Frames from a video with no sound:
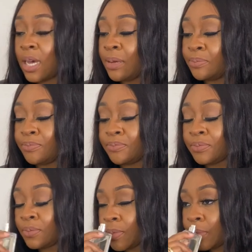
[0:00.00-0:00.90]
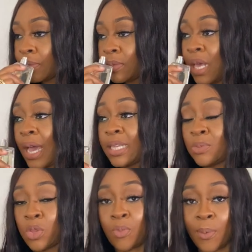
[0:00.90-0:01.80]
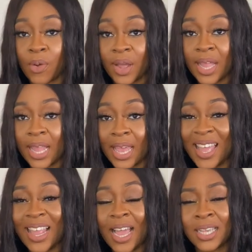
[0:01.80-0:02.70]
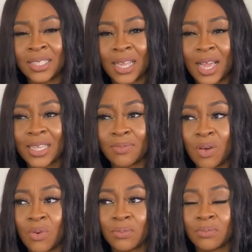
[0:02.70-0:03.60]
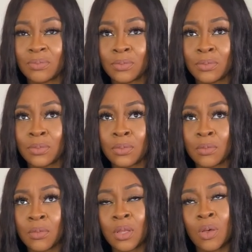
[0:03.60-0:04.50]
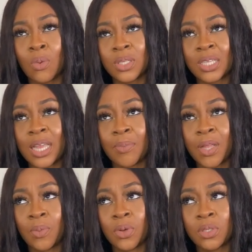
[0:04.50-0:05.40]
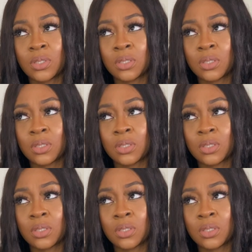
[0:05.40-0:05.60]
Um, I can smell the pomegranate in it. And like I said, I can smell, wasn't it Ebony Wood?